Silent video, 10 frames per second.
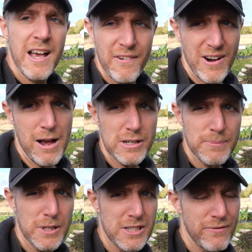flowers,
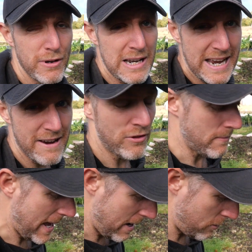because if you leave
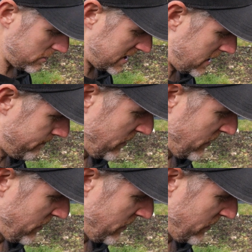them out,